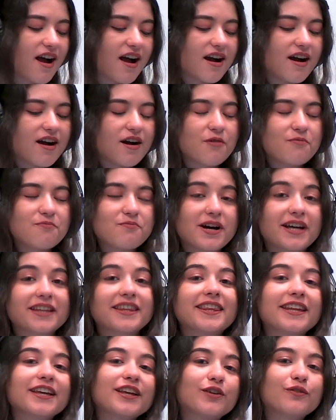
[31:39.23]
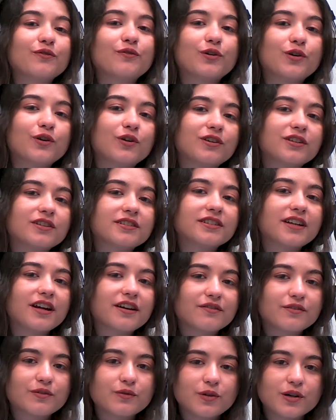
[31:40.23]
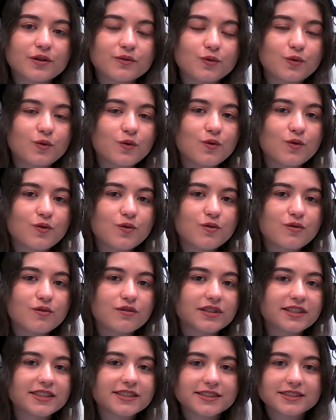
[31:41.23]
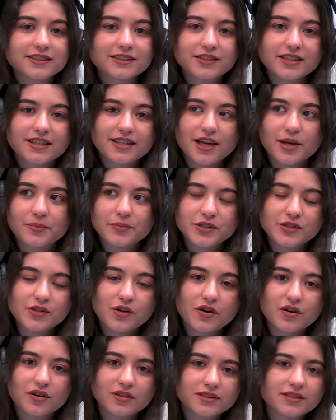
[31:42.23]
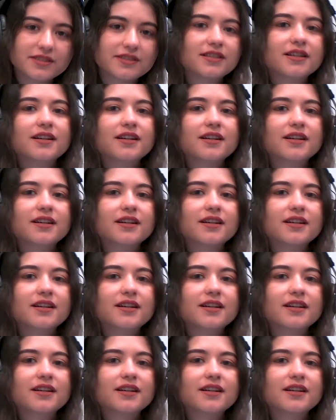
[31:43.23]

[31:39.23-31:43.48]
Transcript: And thank you for everyone who listened to the episode.